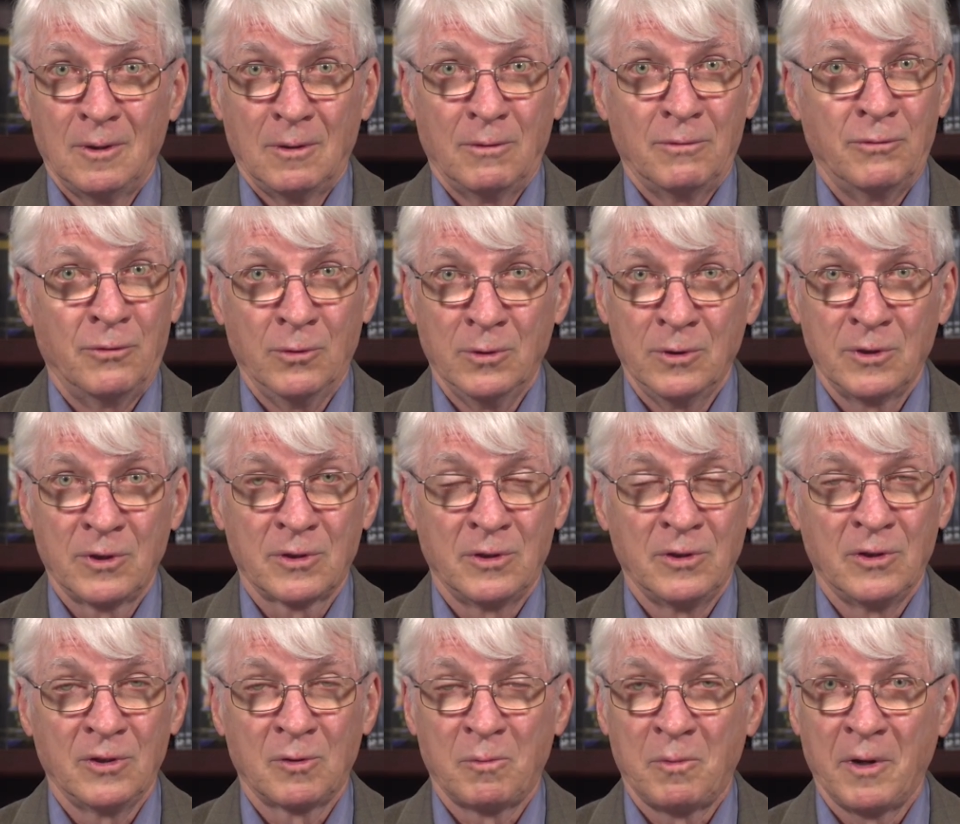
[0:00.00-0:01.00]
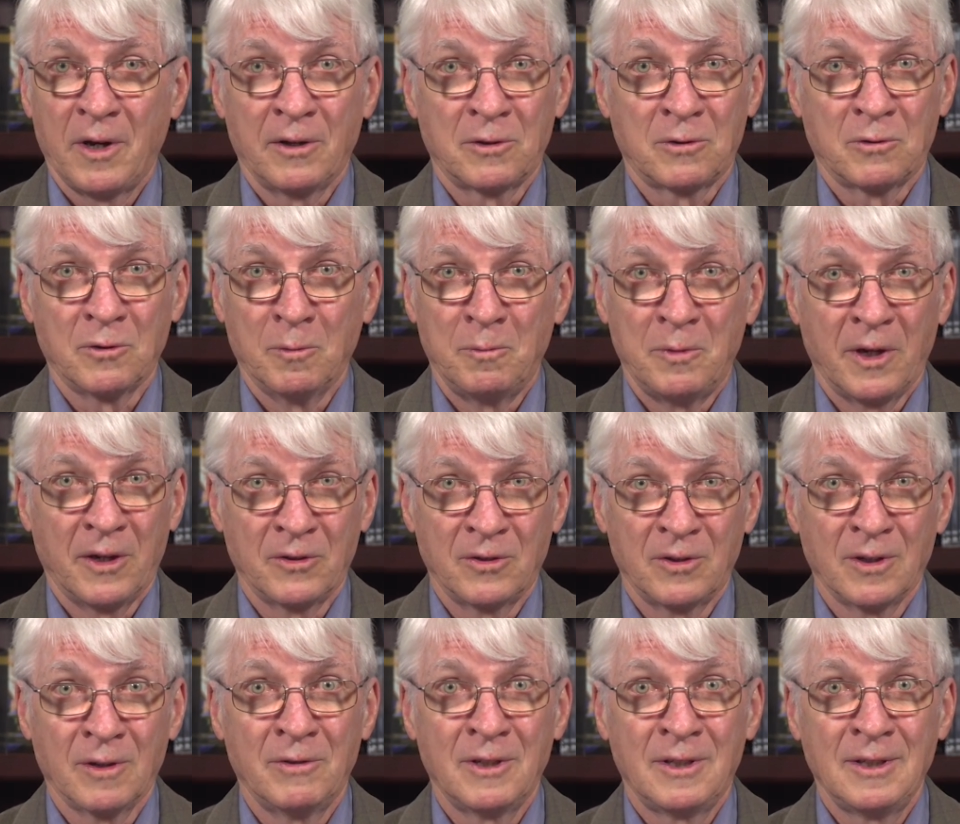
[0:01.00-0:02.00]
foolishness, pastoral
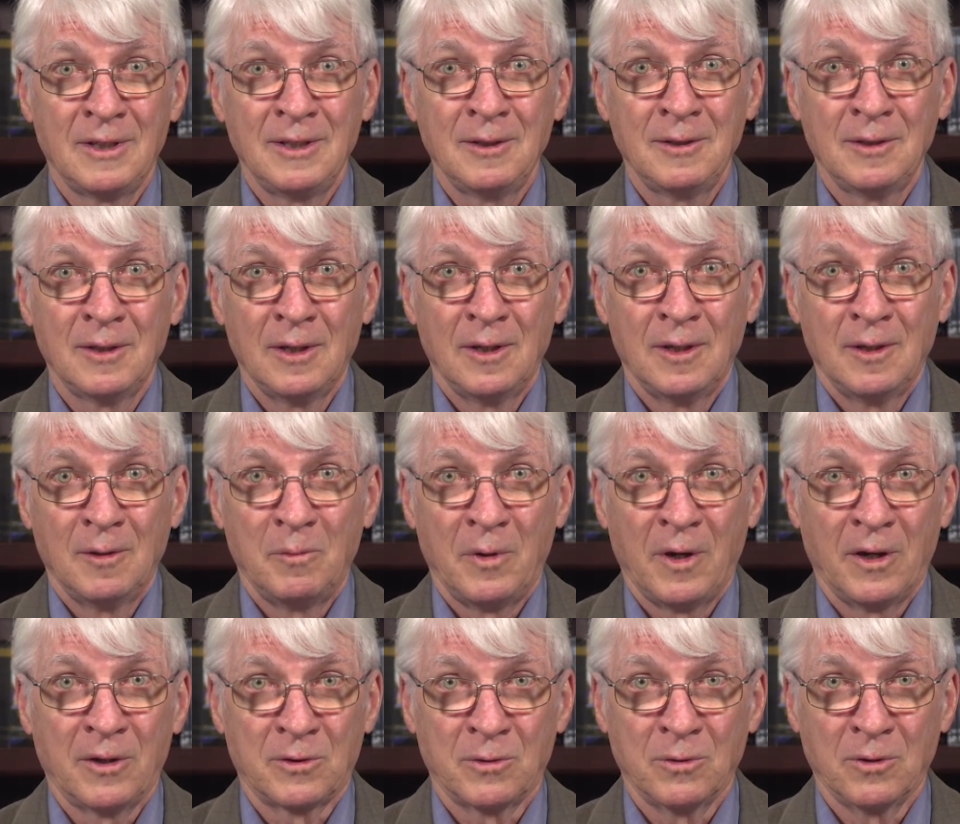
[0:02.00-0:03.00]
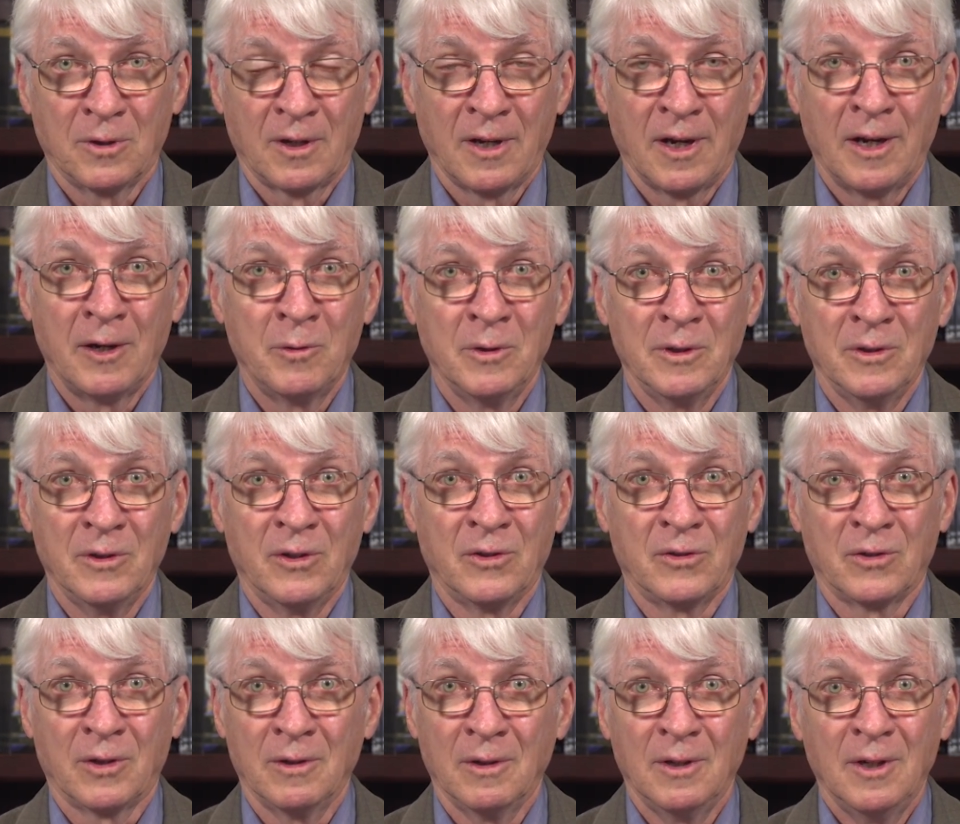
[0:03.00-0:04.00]
passivity, pastoral
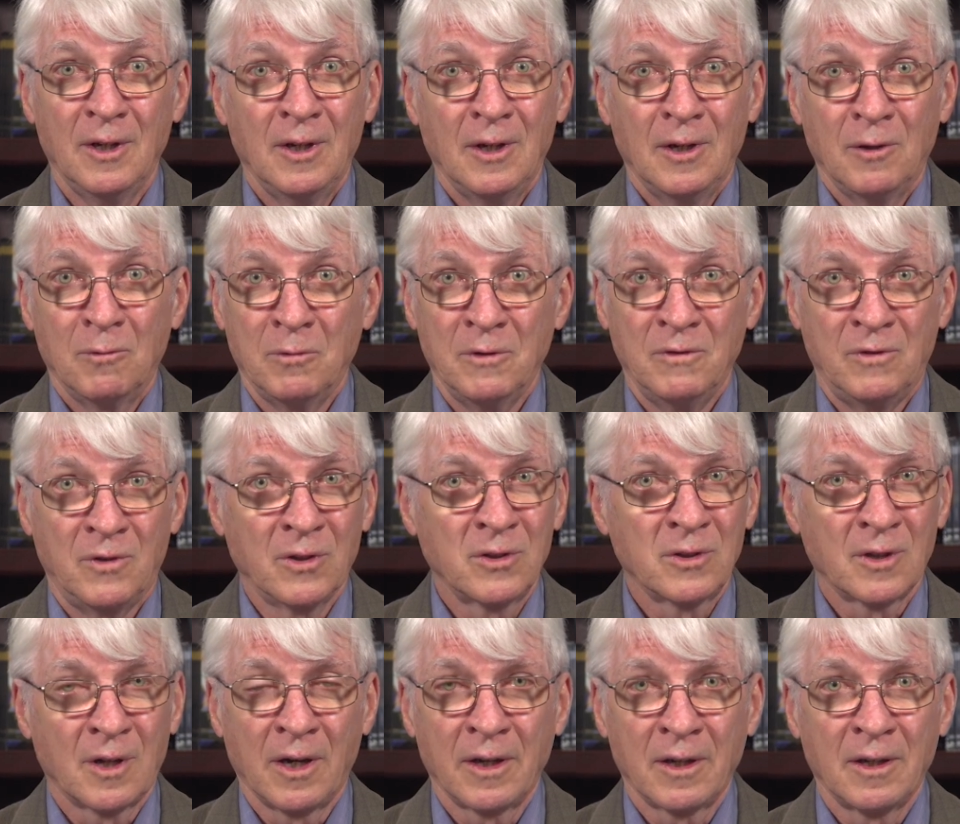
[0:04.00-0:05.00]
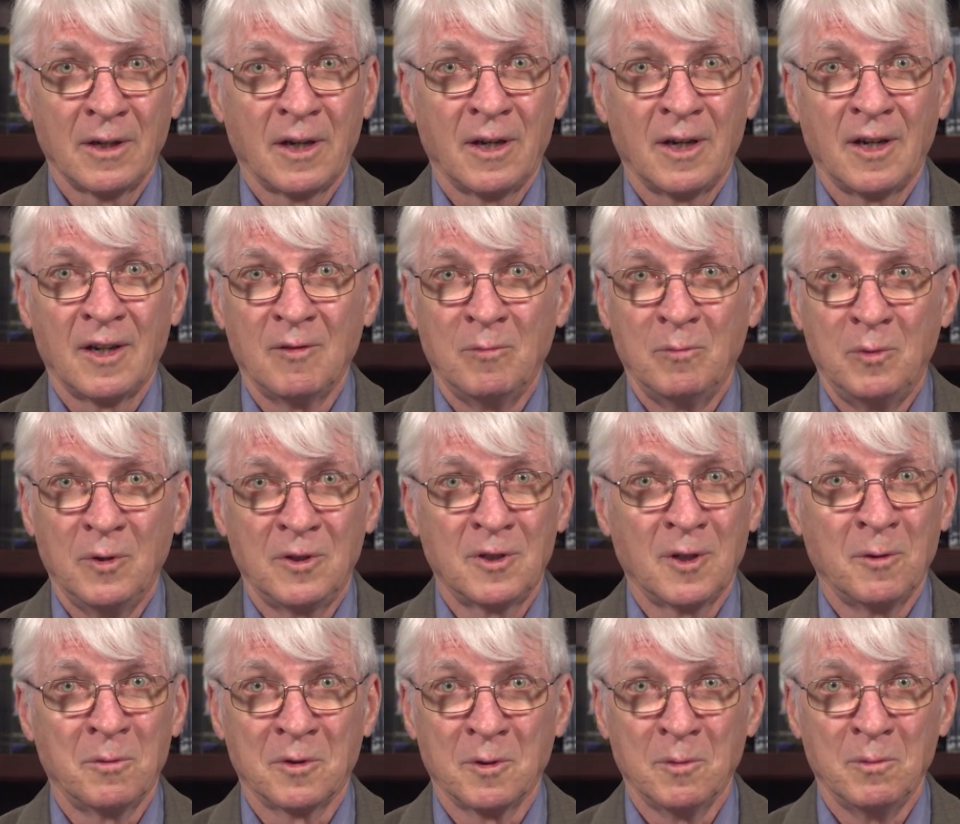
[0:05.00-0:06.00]
cowardness. And we've just got to have
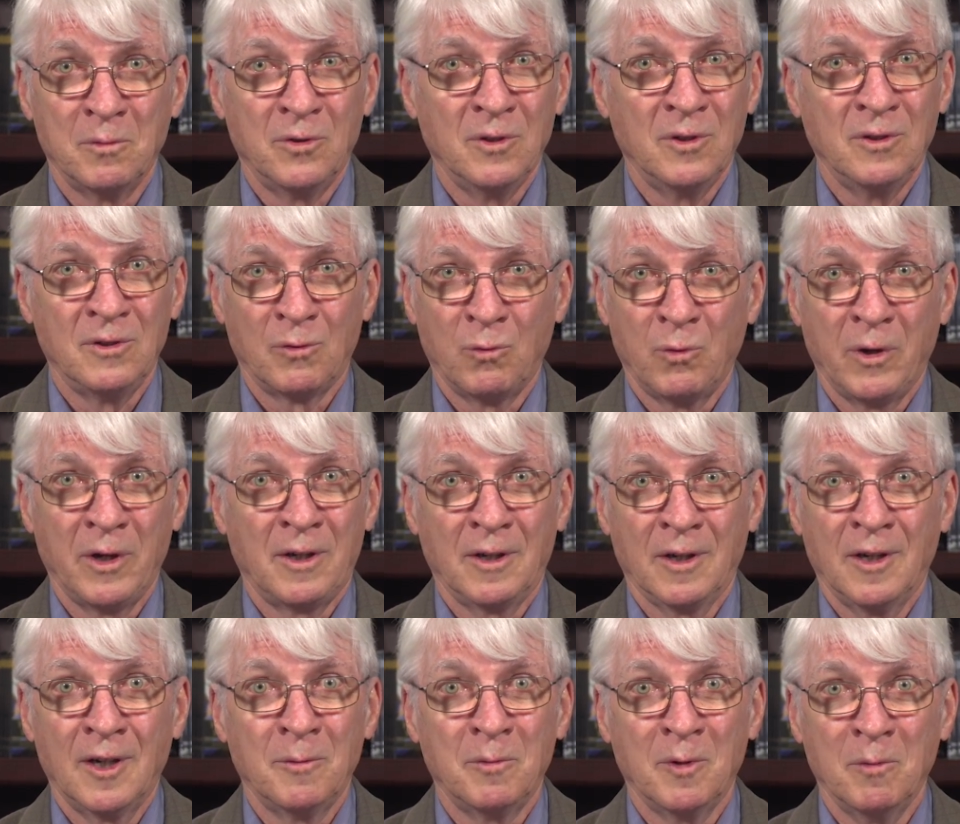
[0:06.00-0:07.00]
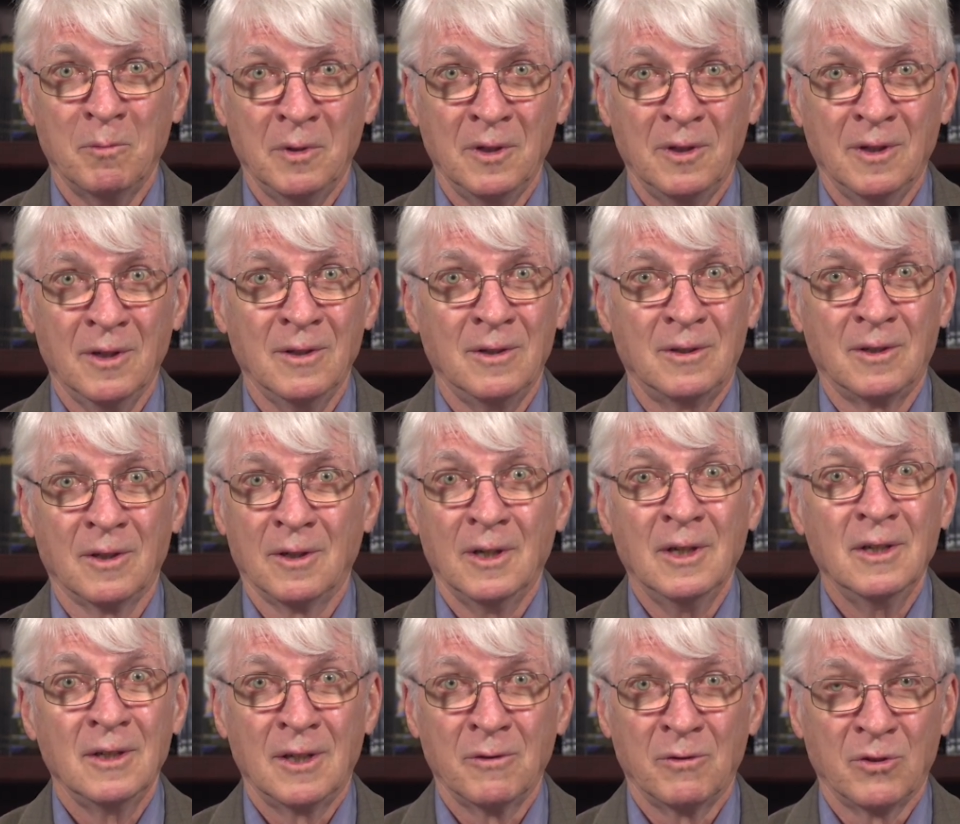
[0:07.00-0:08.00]
bishops and priests wake up and begin to
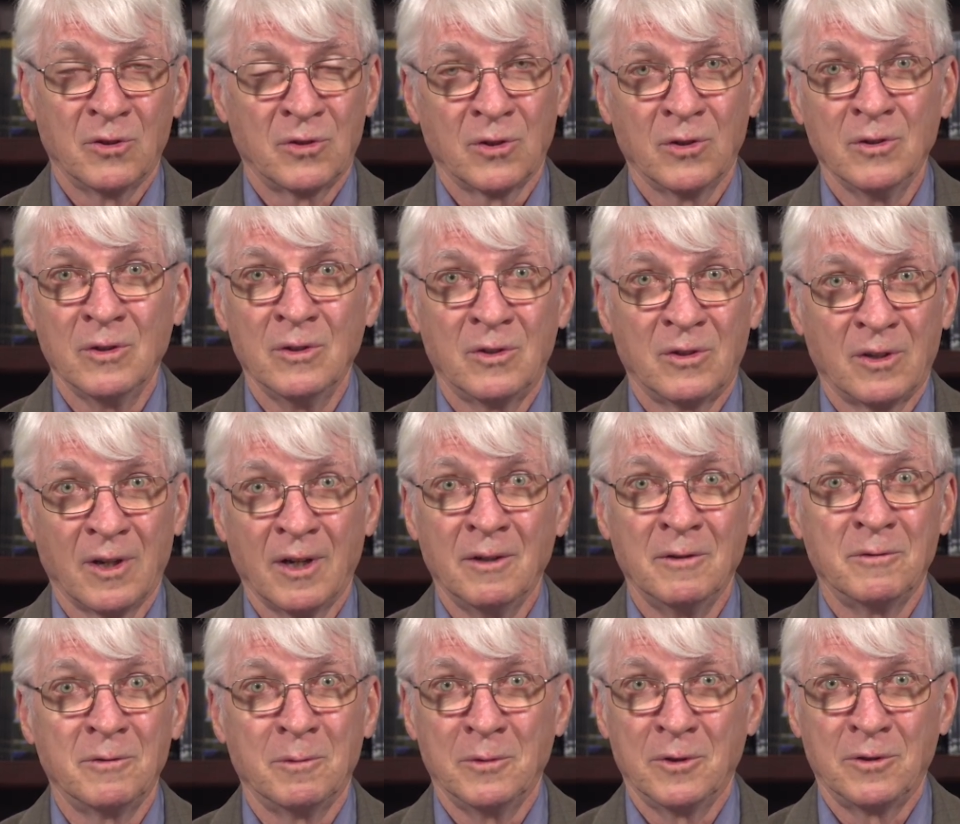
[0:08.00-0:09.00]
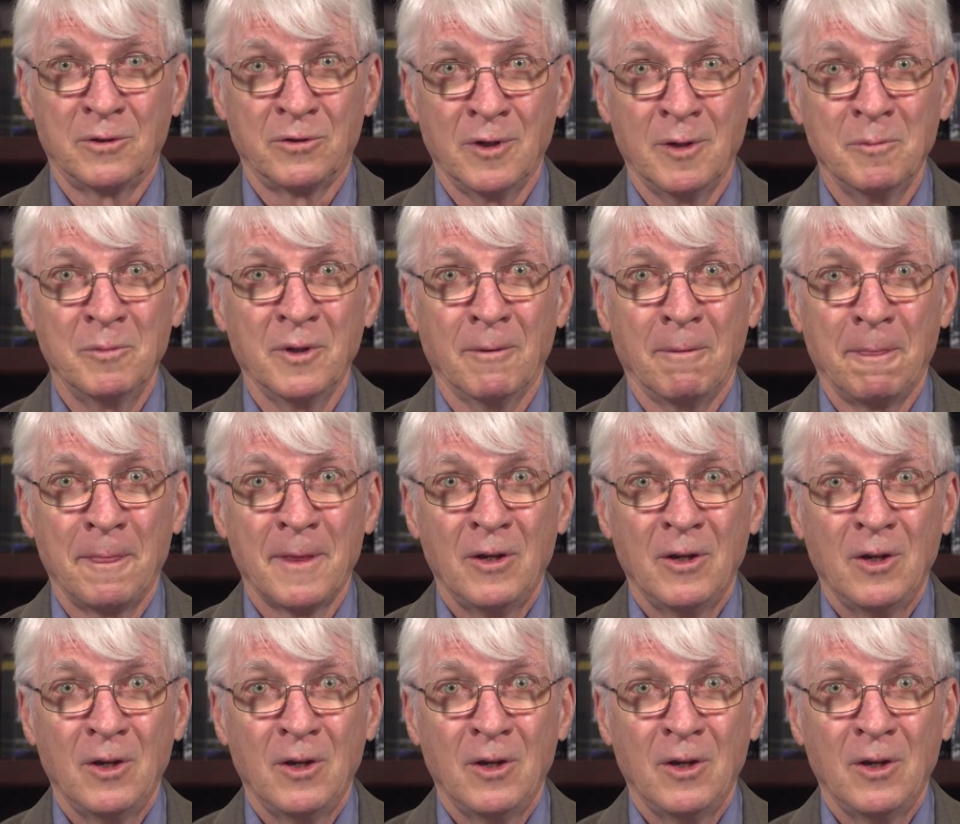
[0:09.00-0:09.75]
give a certain sound from the trumpet.